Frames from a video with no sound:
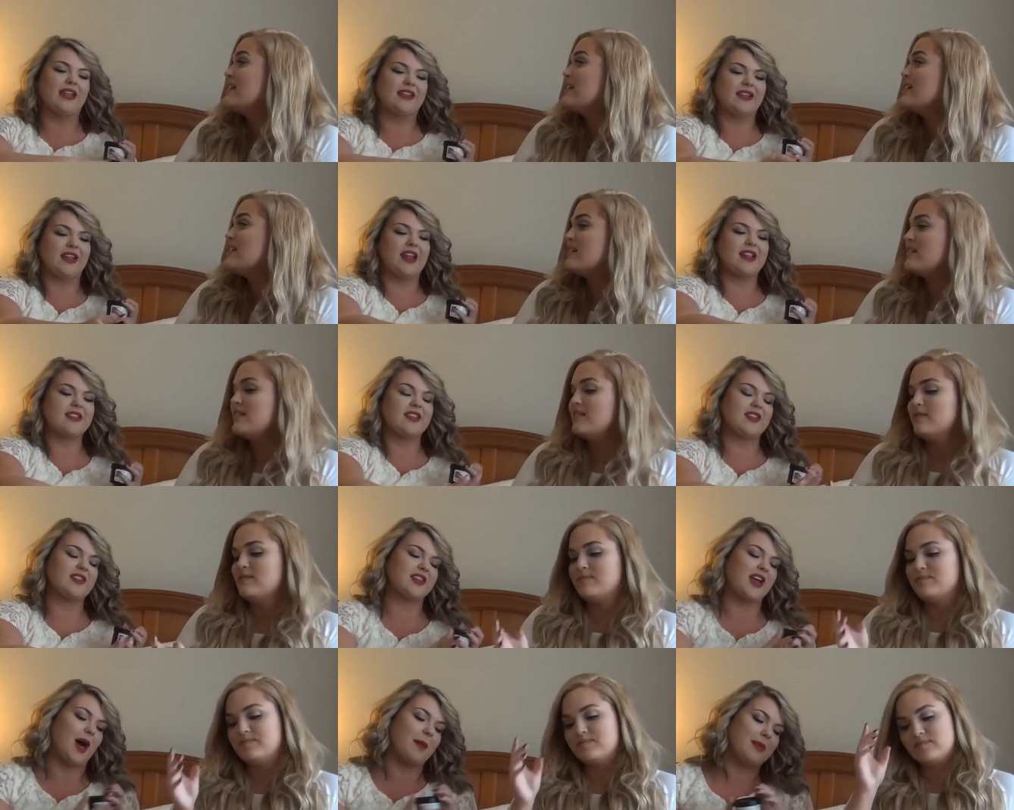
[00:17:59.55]
Speaker 1: It's on
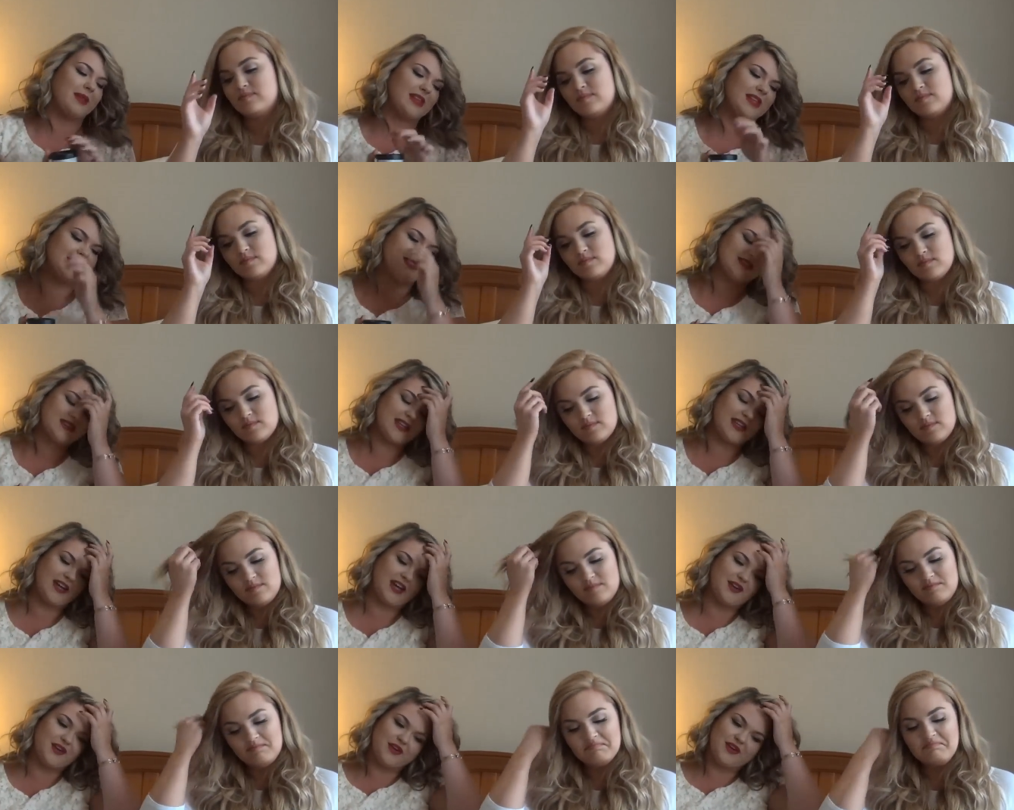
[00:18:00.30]
the top at least, not
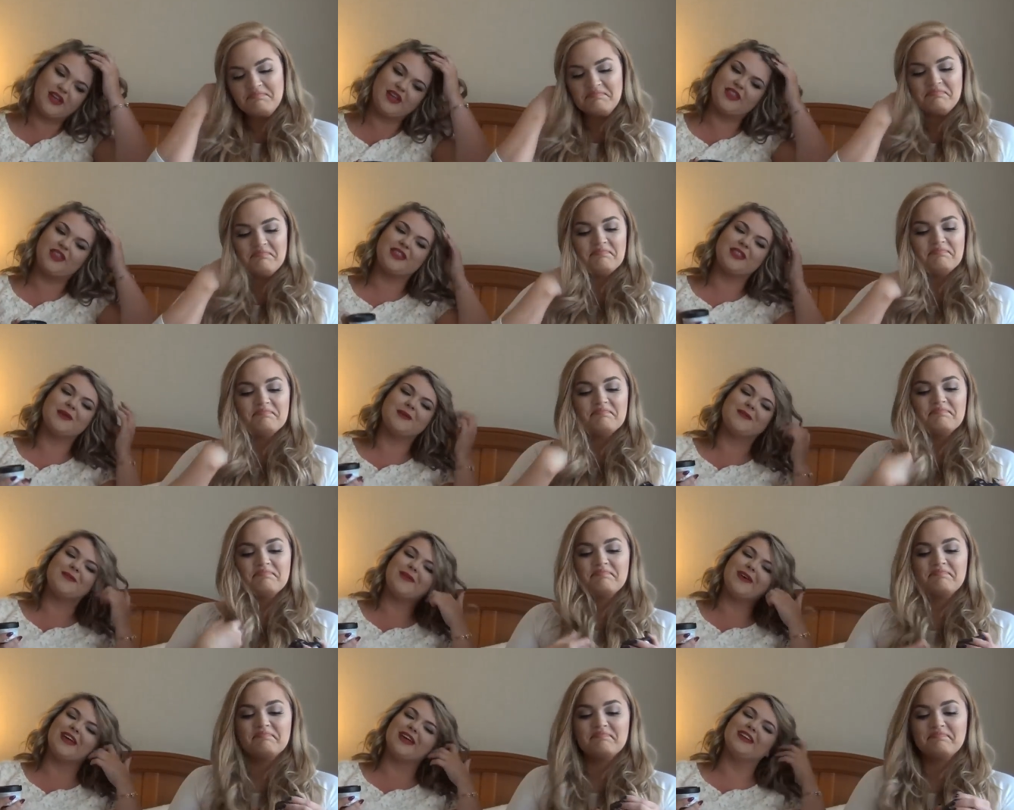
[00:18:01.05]
like underneath,
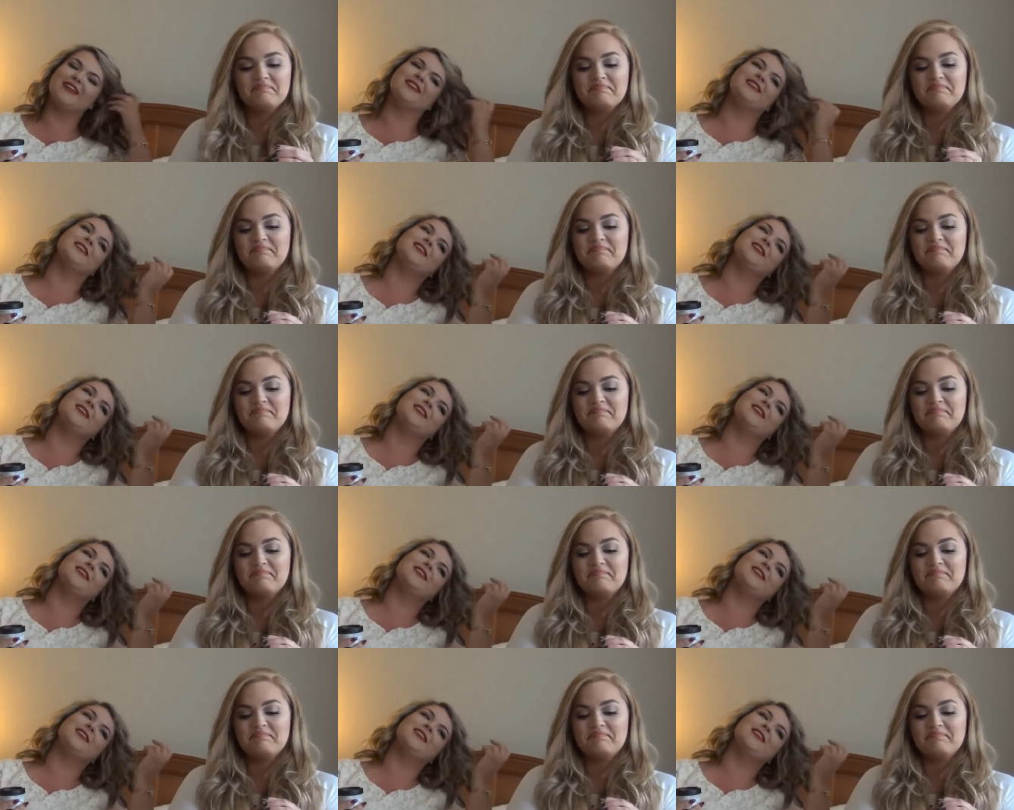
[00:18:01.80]
but